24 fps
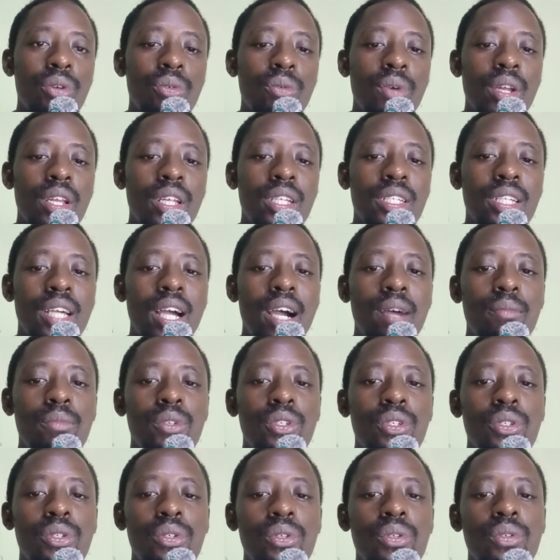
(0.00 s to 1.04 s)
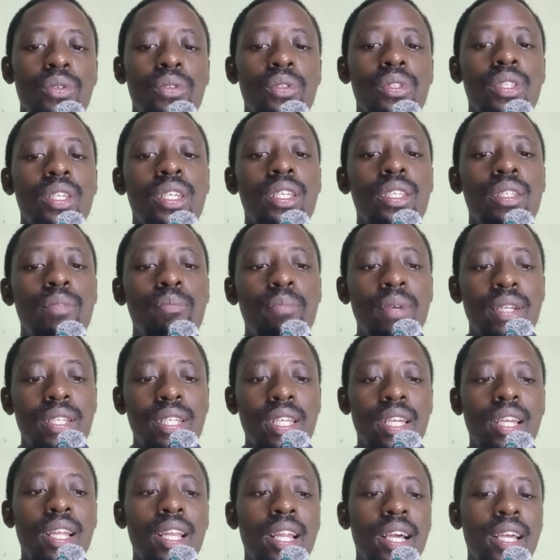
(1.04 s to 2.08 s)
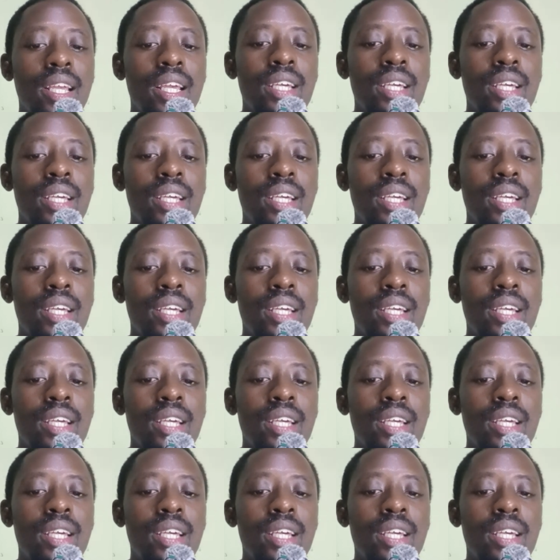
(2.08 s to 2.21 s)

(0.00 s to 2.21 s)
when it comes to these particular